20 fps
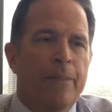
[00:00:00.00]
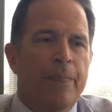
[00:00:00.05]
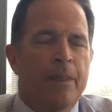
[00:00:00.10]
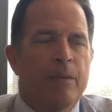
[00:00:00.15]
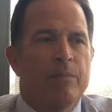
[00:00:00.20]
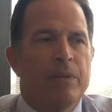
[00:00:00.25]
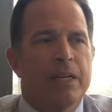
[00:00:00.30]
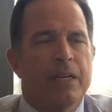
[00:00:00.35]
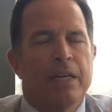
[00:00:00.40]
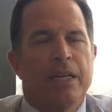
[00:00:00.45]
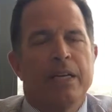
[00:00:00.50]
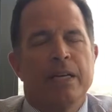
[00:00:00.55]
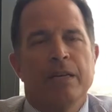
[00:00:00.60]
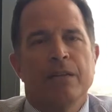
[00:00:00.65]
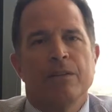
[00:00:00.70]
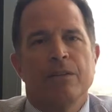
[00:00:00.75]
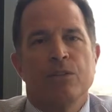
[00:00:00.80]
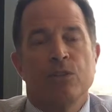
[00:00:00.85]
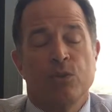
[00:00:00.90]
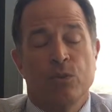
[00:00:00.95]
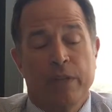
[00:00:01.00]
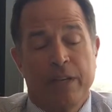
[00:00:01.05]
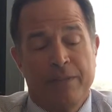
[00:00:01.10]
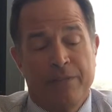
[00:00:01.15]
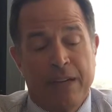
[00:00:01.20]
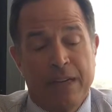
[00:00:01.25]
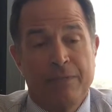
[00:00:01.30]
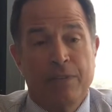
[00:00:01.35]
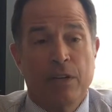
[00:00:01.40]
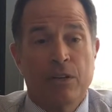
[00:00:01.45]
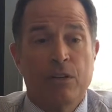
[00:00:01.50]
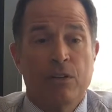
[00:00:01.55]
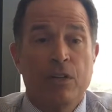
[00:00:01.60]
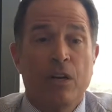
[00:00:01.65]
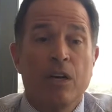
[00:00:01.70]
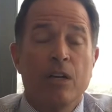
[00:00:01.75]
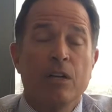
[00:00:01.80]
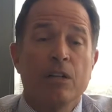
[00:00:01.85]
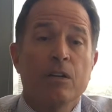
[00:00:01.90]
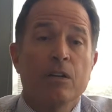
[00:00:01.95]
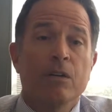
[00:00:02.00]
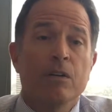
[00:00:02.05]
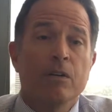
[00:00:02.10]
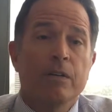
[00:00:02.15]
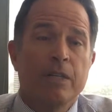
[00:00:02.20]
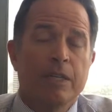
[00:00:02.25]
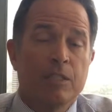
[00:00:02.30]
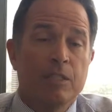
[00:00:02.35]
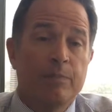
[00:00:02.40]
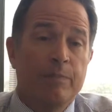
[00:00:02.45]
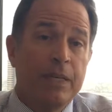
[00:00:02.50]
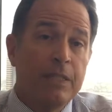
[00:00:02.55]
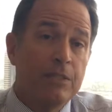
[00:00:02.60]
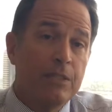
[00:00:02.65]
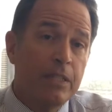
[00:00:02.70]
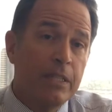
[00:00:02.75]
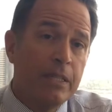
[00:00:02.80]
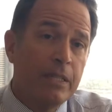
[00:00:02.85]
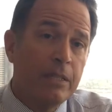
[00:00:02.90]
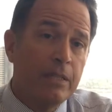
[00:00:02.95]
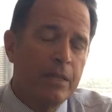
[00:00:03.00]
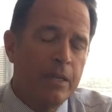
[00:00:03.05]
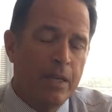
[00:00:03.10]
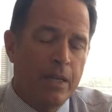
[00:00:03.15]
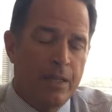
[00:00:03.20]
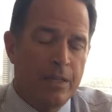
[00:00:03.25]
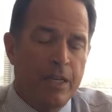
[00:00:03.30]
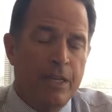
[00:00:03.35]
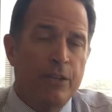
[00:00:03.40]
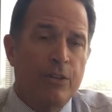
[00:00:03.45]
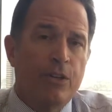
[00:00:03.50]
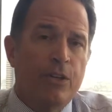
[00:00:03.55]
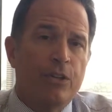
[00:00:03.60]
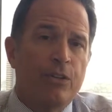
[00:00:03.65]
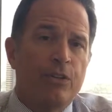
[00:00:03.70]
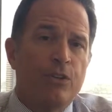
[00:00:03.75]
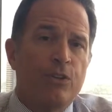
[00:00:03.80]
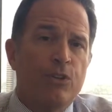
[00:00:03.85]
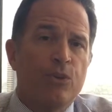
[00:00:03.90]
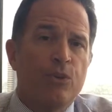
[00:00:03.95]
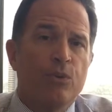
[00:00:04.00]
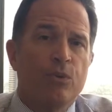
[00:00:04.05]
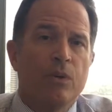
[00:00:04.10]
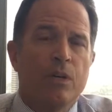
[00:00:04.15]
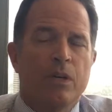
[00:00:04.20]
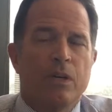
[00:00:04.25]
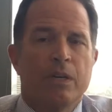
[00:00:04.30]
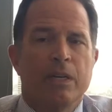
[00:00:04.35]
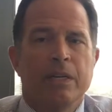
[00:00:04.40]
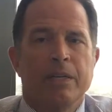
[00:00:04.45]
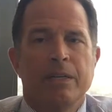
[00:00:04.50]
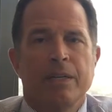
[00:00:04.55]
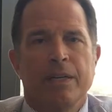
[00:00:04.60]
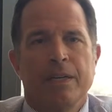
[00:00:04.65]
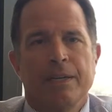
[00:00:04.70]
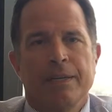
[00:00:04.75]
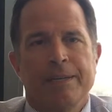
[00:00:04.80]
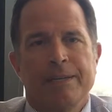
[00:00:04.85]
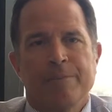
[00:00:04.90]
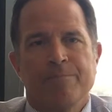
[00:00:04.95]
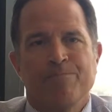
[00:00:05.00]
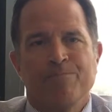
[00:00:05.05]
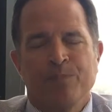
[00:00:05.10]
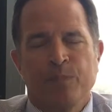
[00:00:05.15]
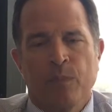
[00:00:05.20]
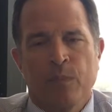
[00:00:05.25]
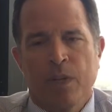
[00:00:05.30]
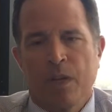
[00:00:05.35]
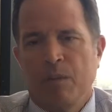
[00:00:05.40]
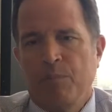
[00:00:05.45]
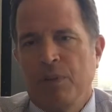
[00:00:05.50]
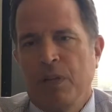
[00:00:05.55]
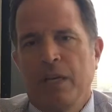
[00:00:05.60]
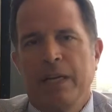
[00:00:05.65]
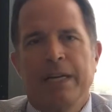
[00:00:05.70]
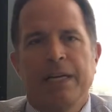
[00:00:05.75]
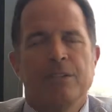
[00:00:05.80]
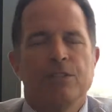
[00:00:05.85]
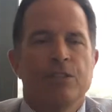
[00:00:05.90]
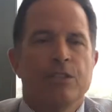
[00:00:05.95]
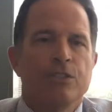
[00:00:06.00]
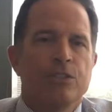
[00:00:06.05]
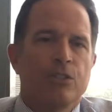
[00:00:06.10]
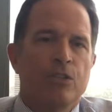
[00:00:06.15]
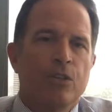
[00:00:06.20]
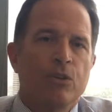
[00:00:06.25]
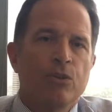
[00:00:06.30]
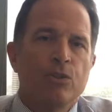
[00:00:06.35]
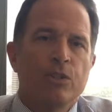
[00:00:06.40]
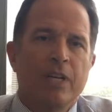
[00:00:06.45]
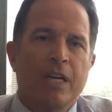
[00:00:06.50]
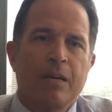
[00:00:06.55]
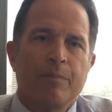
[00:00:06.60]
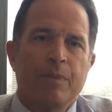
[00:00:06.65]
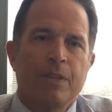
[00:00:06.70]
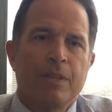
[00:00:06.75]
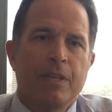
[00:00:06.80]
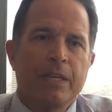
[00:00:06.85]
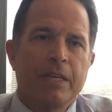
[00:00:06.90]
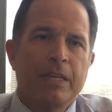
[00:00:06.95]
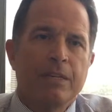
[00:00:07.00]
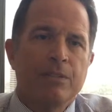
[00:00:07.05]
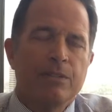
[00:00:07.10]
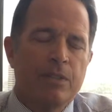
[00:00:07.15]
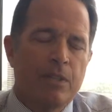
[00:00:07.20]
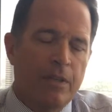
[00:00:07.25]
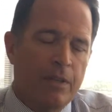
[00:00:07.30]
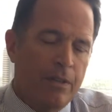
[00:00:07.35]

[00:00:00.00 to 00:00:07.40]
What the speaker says: But again, the $2,500 expensing that you can do on appliances and those type of things.